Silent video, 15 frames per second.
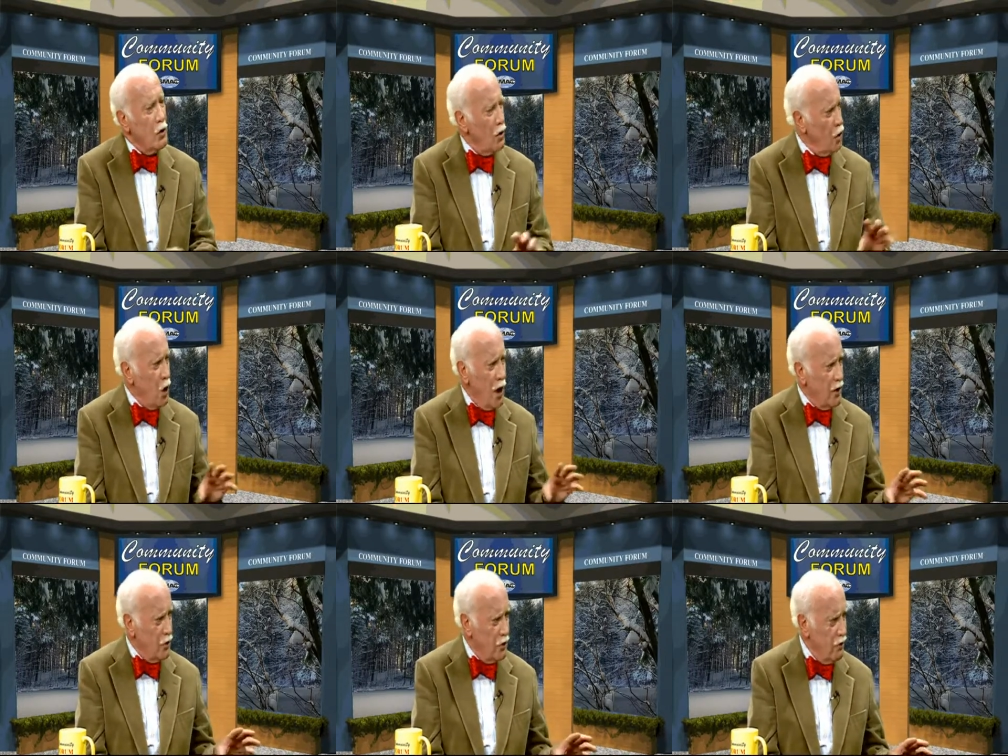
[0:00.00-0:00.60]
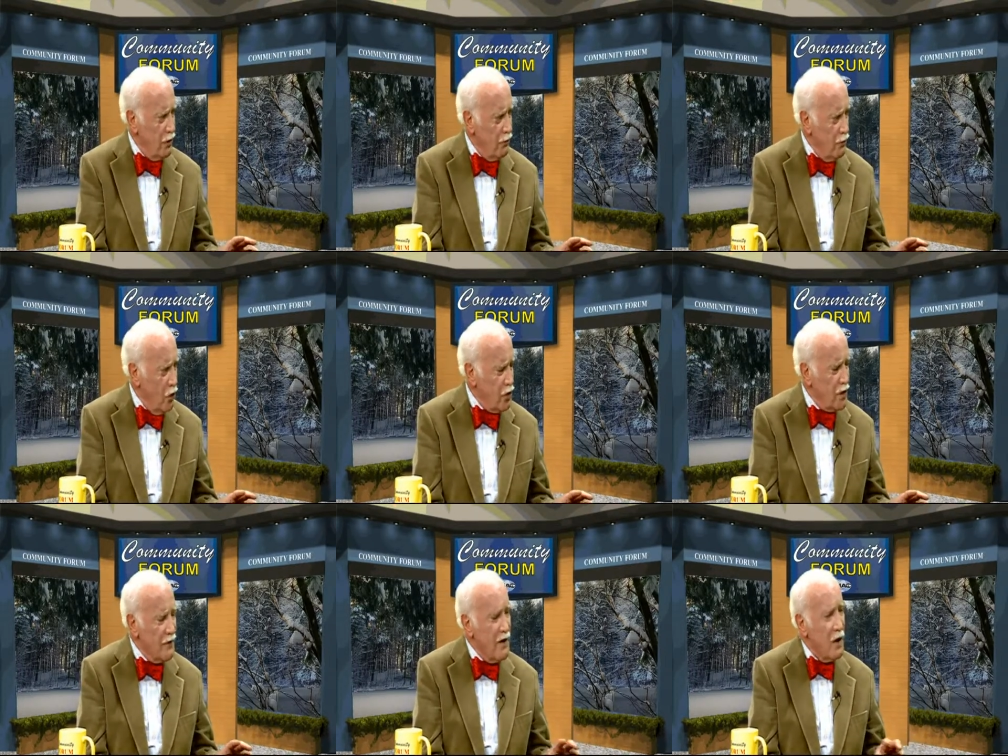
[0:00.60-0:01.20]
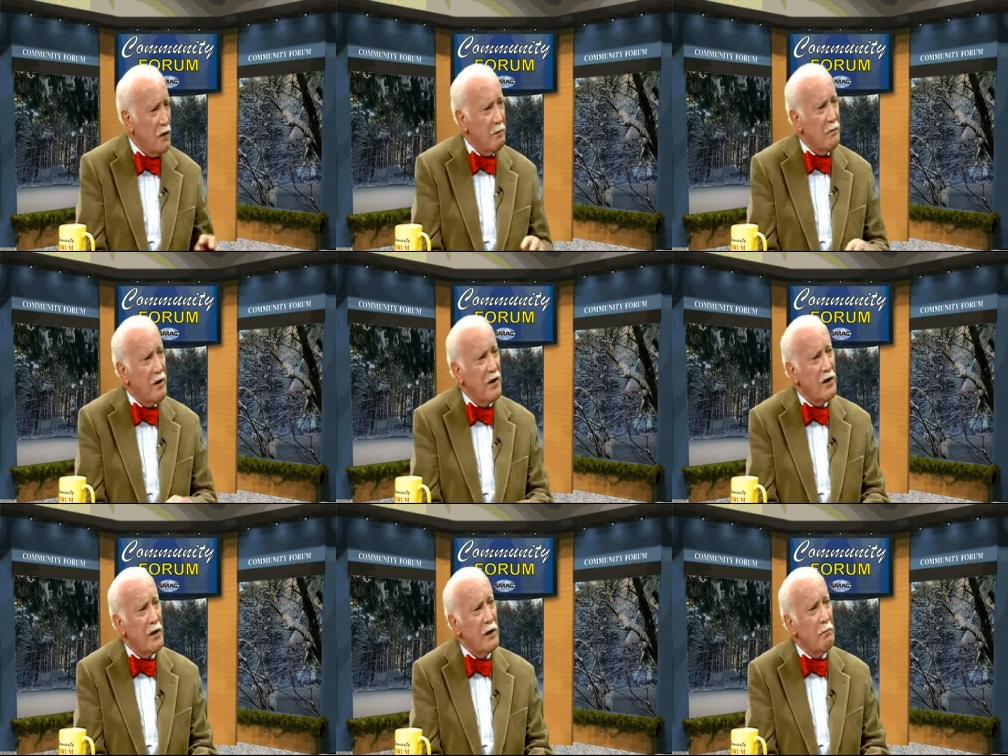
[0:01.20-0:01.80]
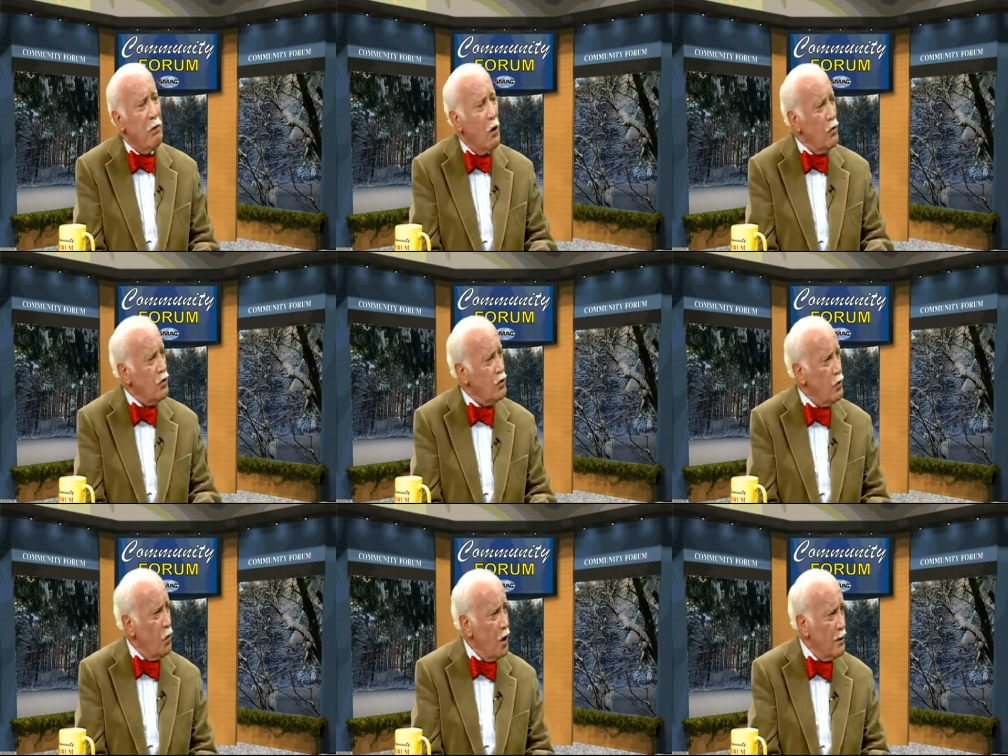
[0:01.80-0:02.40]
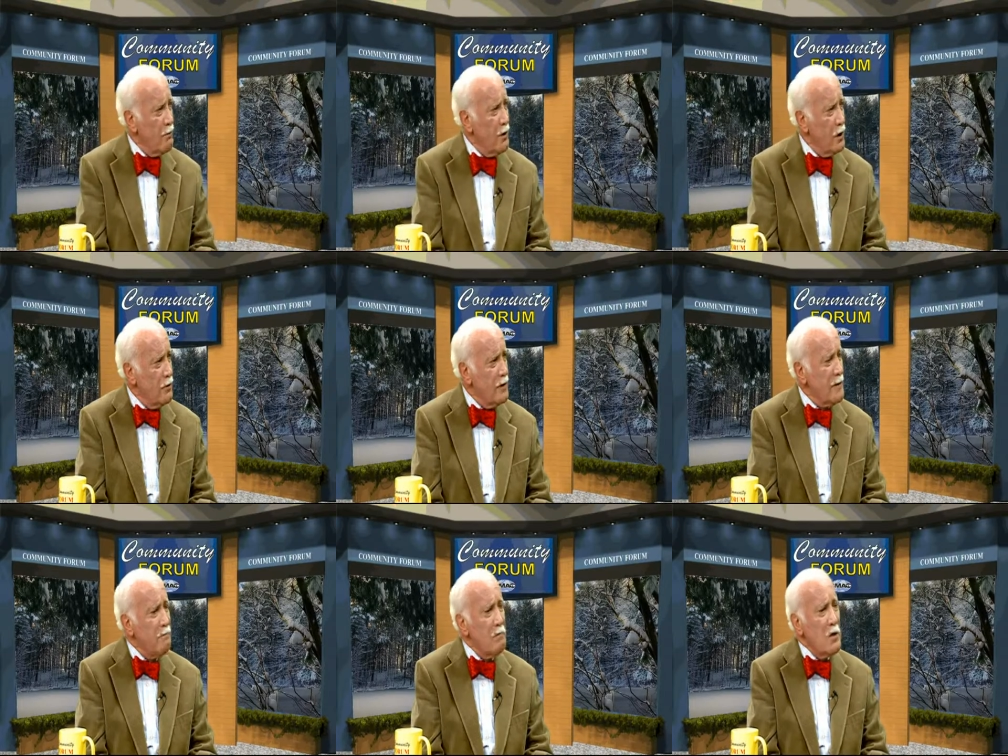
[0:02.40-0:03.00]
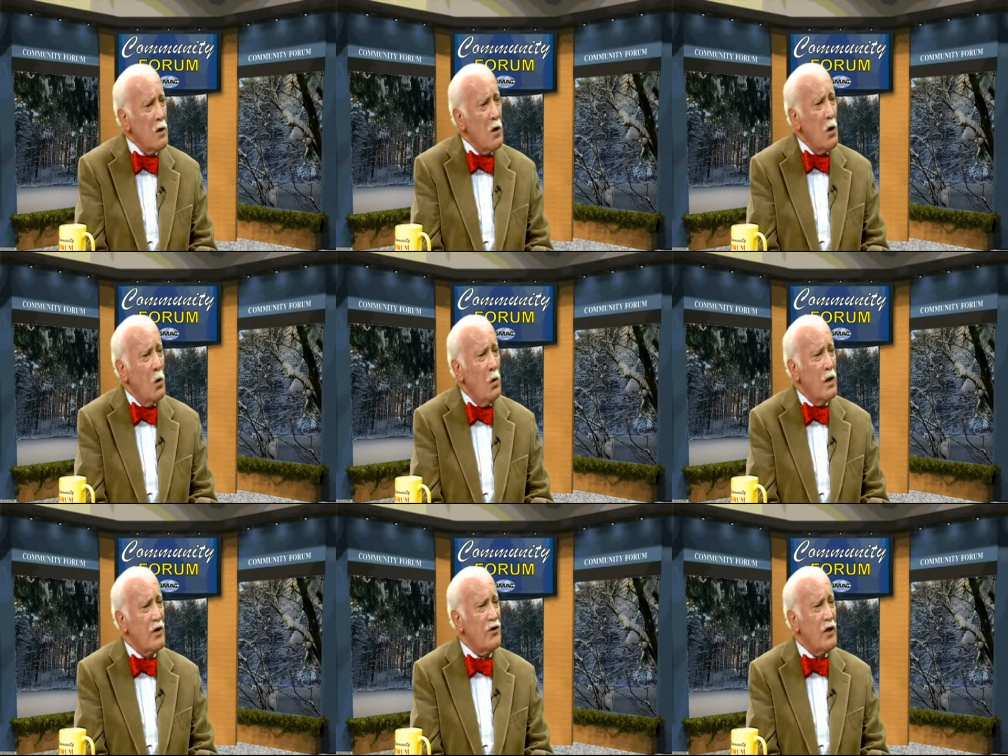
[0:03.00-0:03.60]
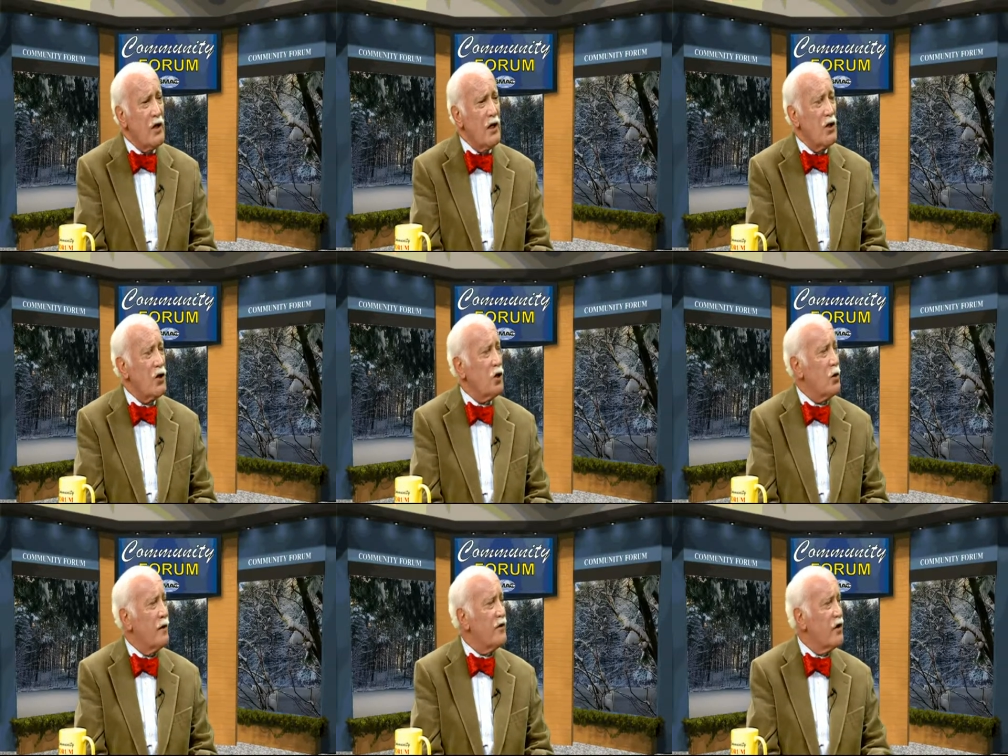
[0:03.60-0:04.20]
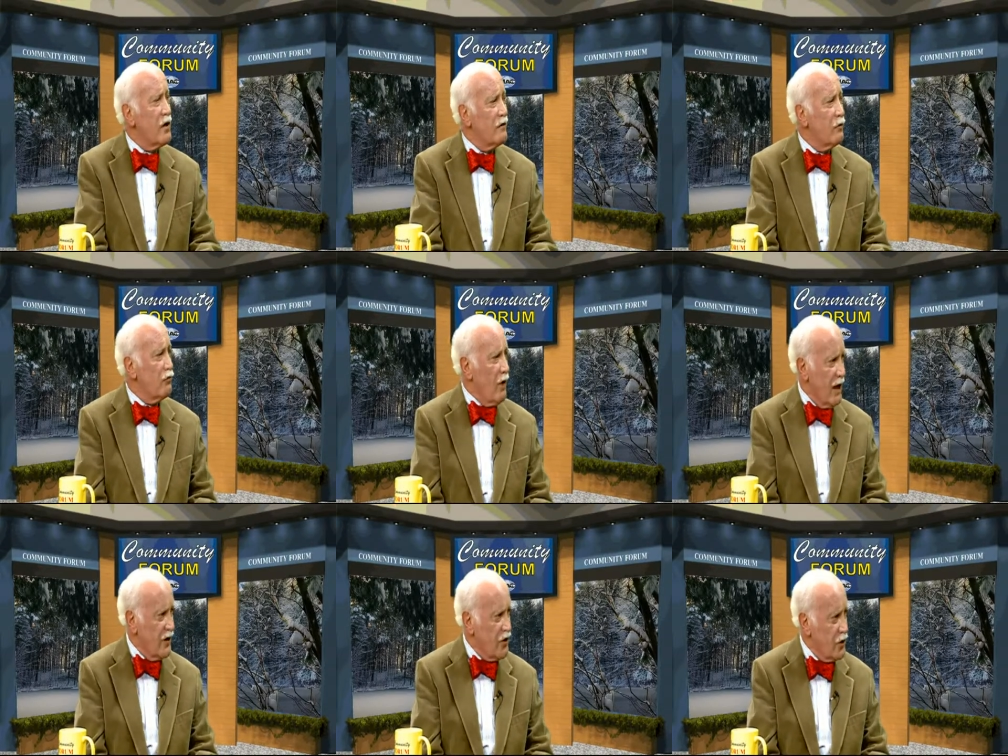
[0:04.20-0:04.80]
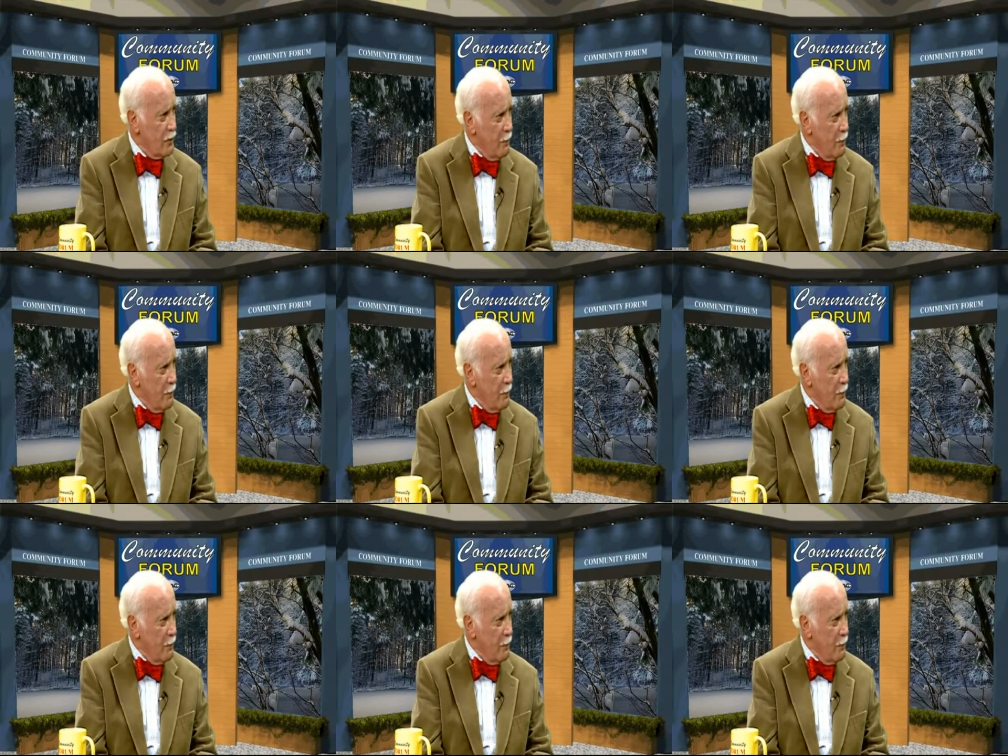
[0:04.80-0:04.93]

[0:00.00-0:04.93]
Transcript: not during Roosevelt, but in the post-war period, was the issue of civil rights.